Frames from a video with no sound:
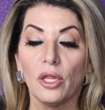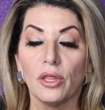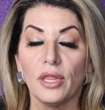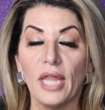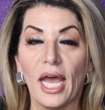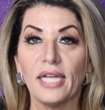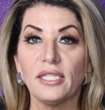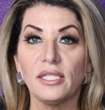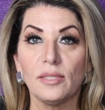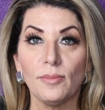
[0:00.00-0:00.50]

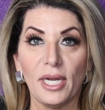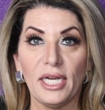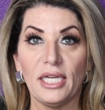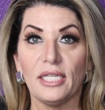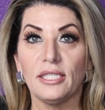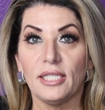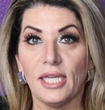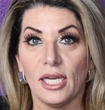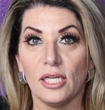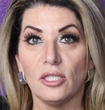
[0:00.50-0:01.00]
That's my
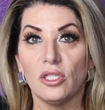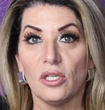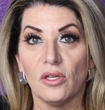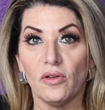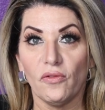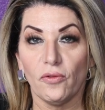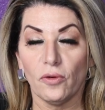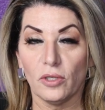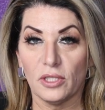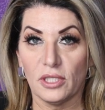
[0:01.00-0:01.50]
intention
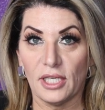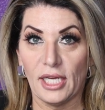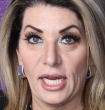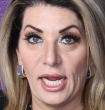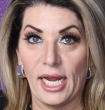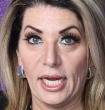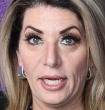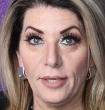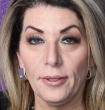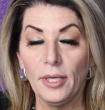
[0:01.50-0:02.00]
for
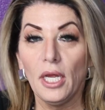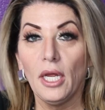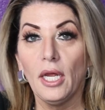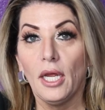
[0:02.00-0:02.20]
today.